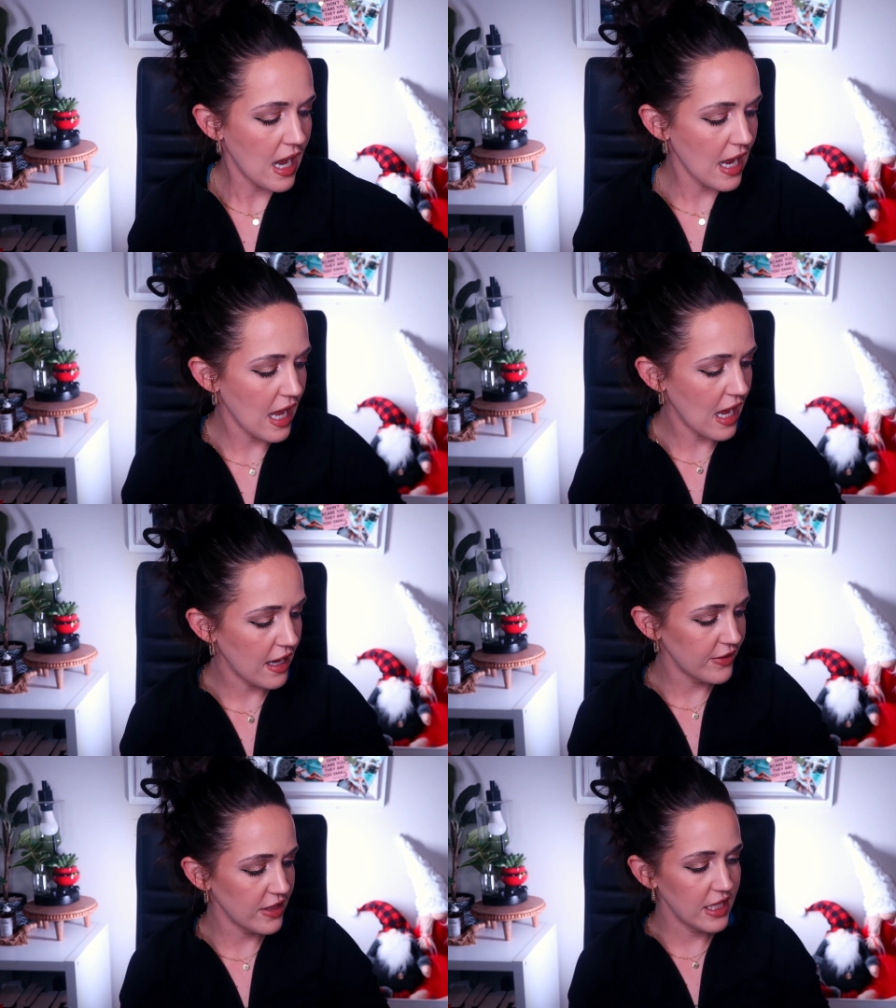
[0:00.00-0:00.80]
I
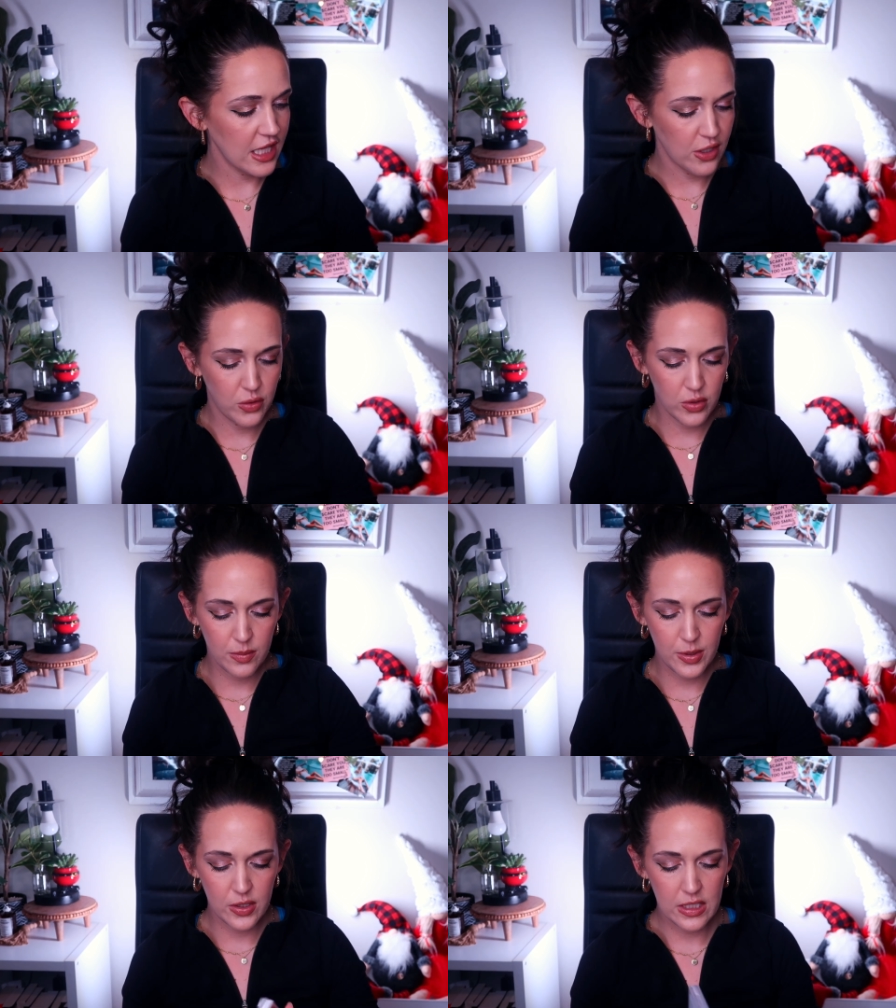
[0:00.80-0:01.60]
have the
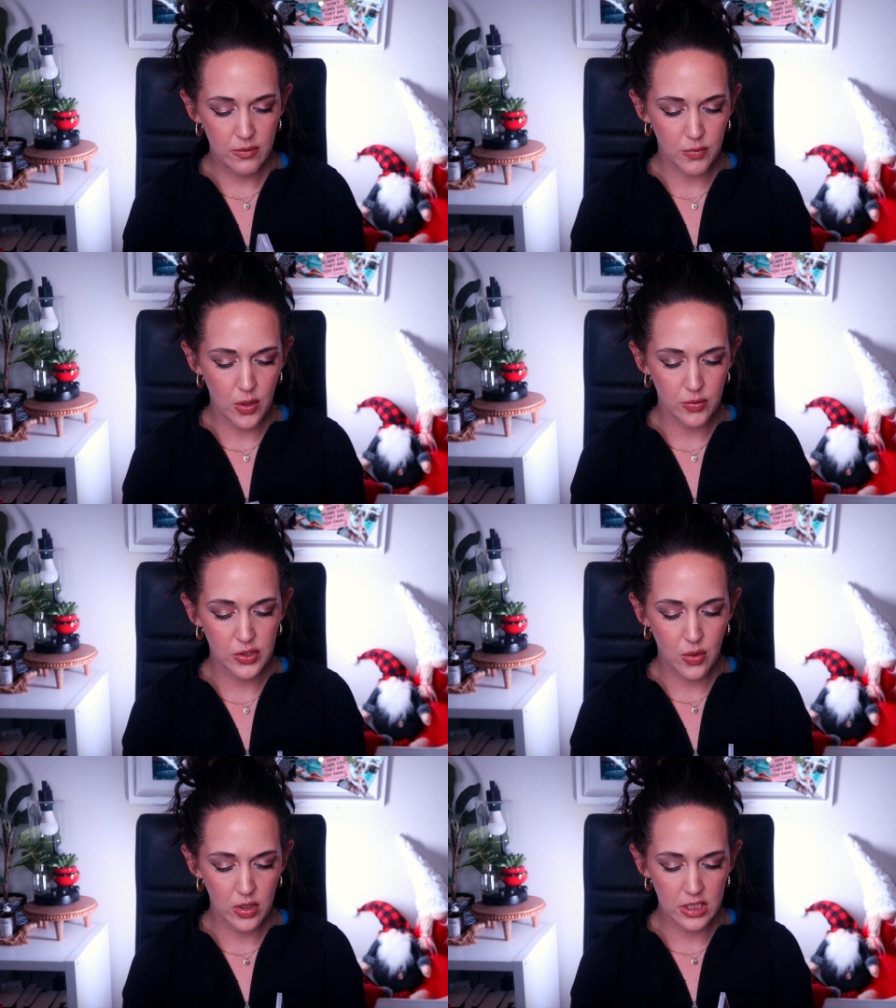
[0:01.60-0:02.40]
Huda Beauty
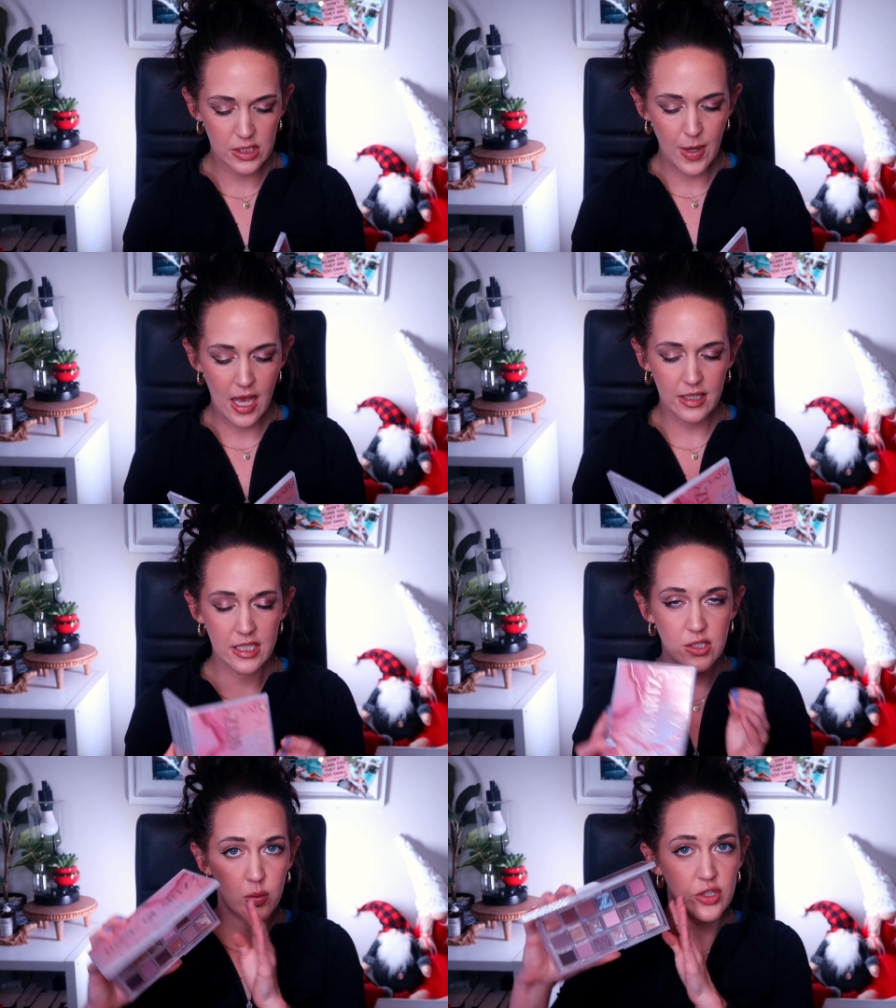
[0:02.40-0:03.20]
Rose Quartz
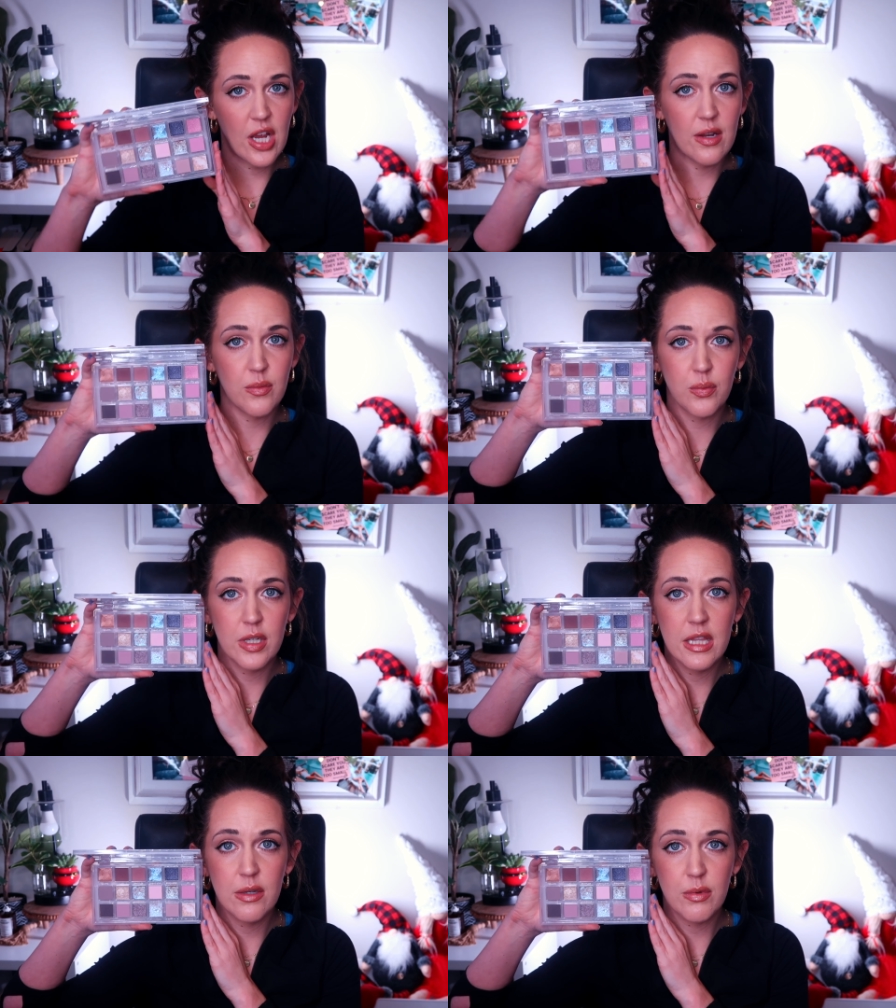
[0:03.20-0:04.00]
palette, which I
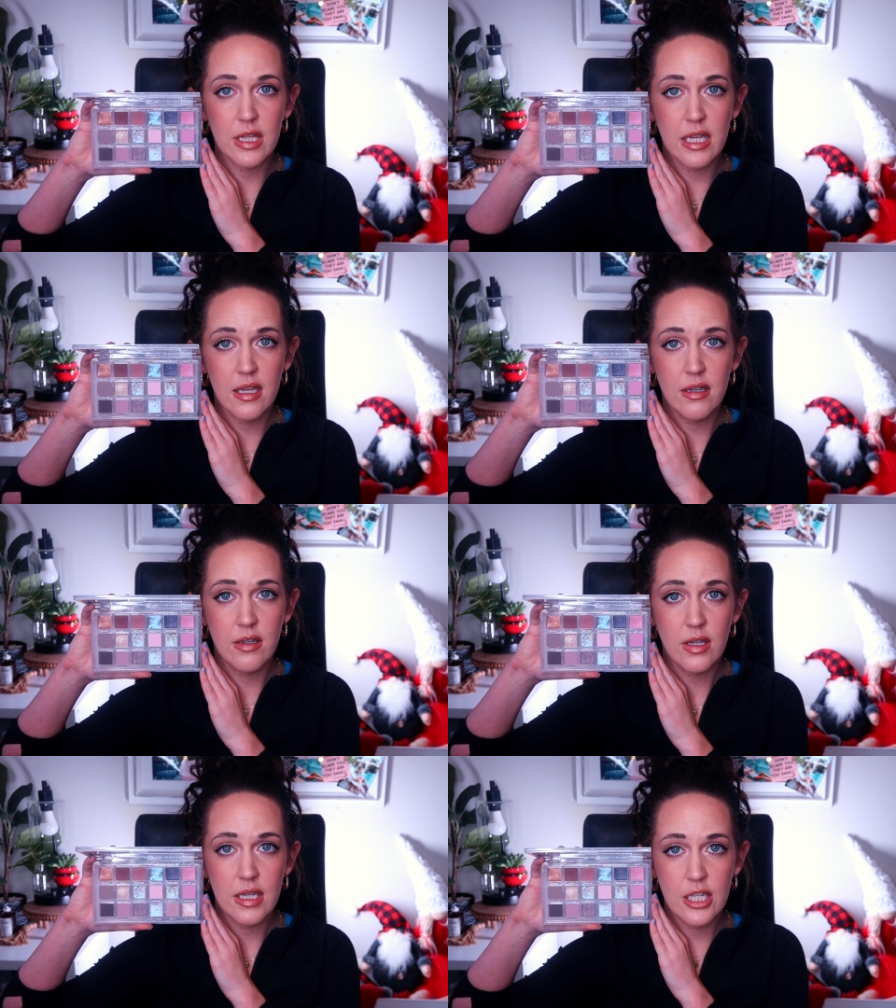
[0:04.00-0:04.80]
really, really
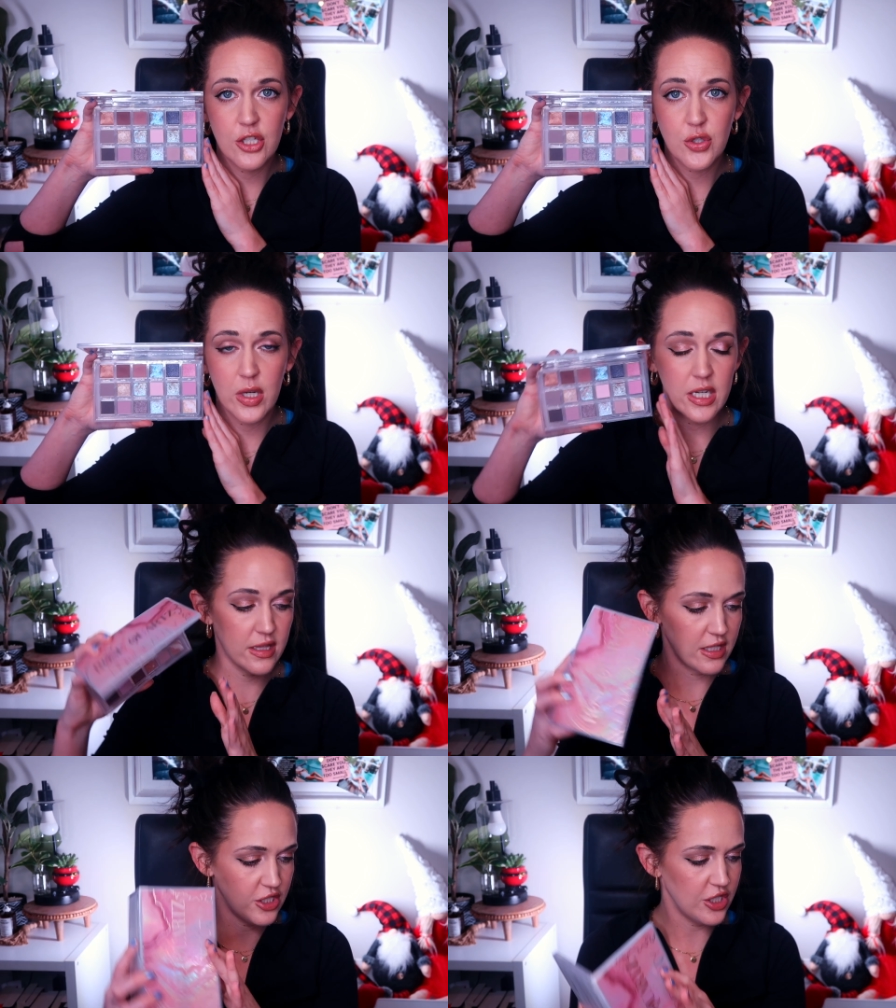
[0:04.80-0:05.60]
enjoyed
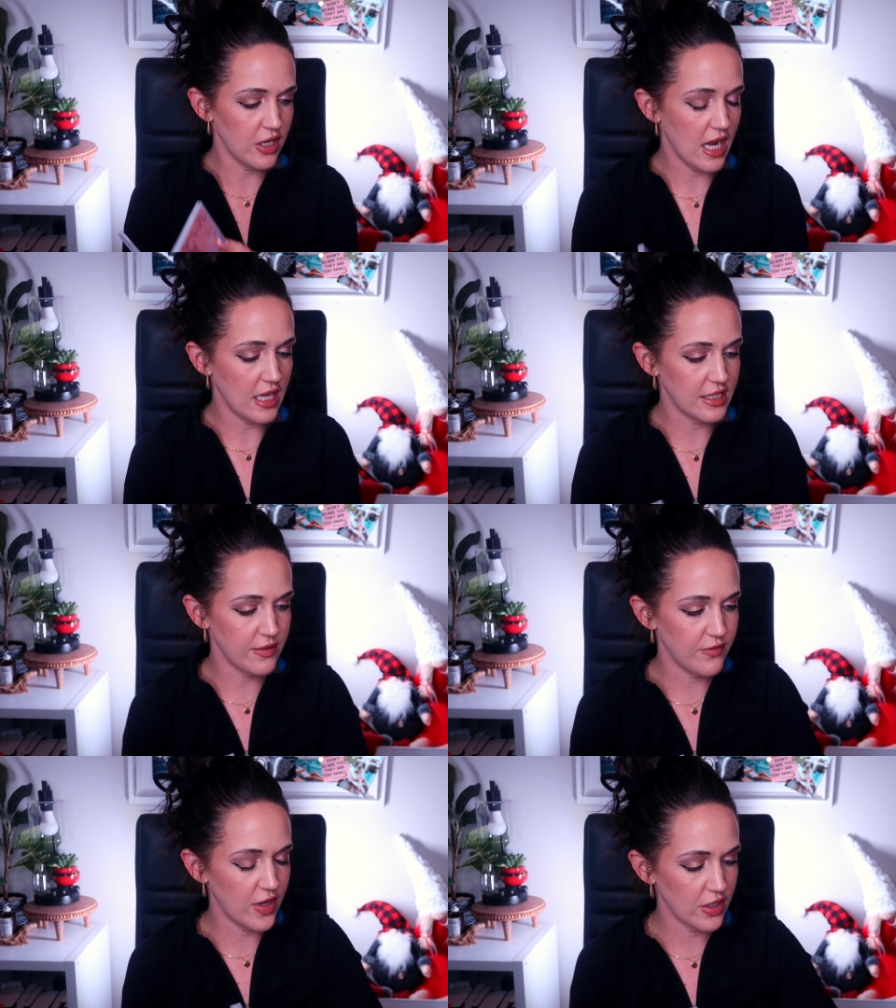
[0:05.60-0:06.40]
this year. I had
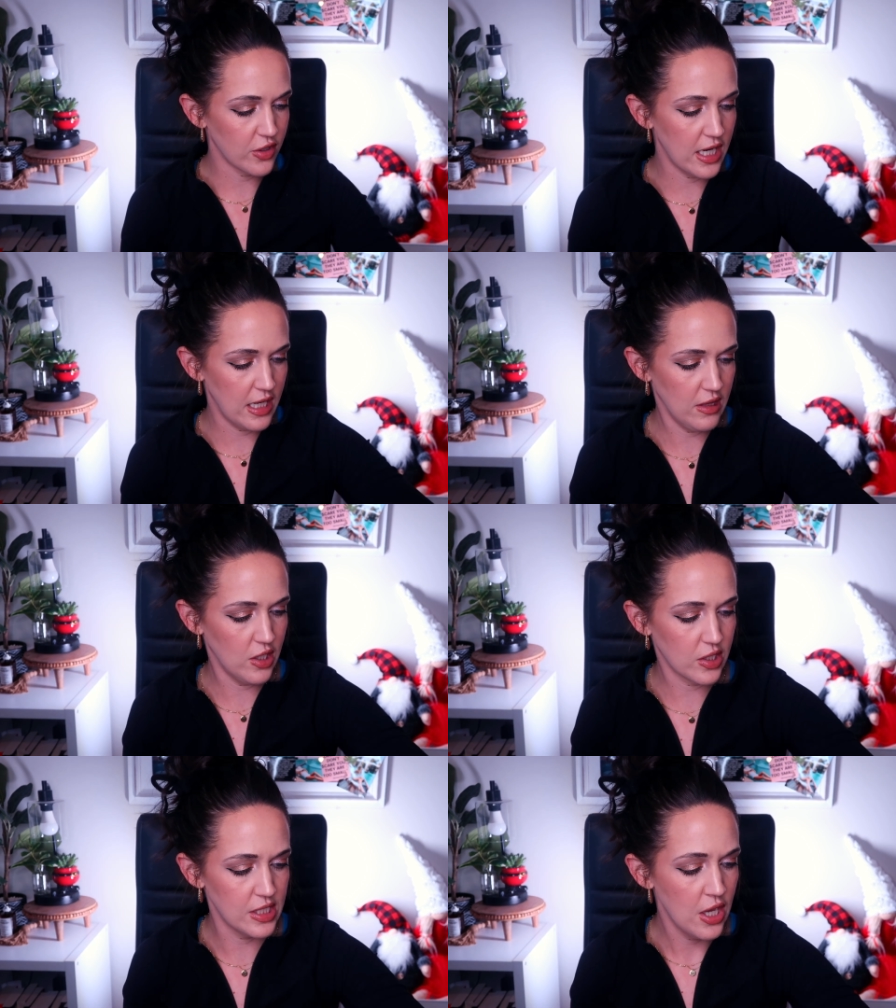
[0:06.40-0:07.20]
some fun creating
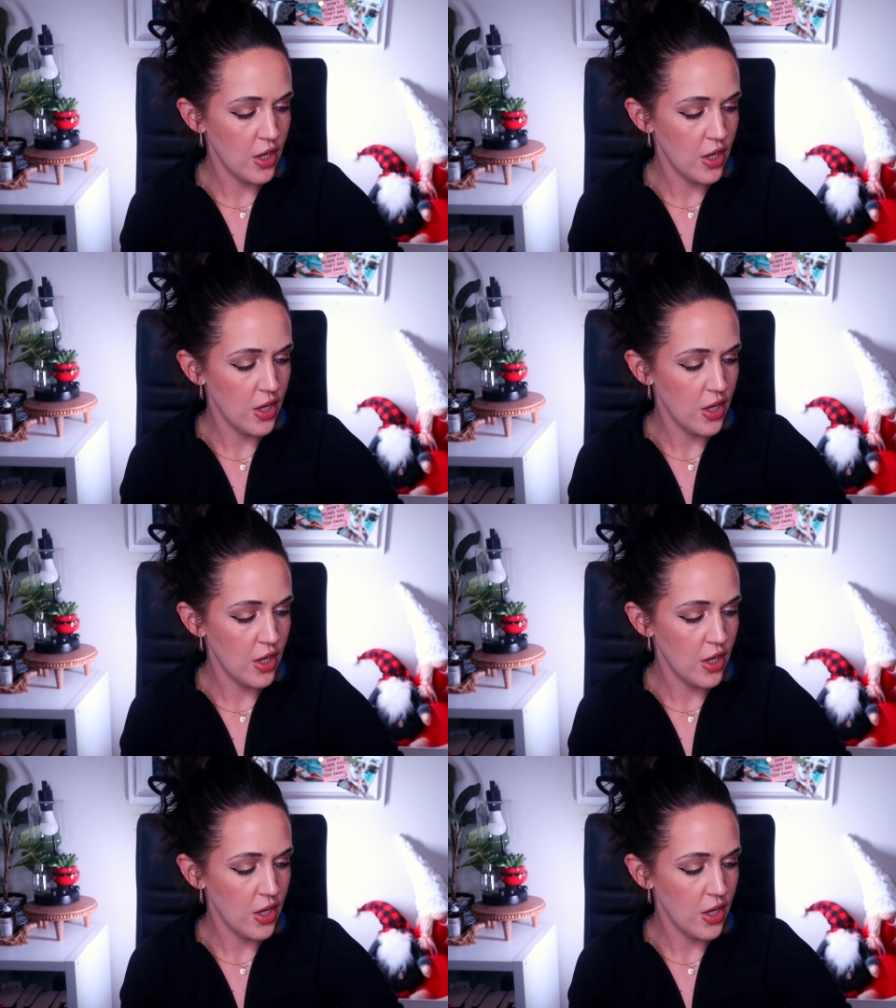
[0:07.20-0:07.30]
looks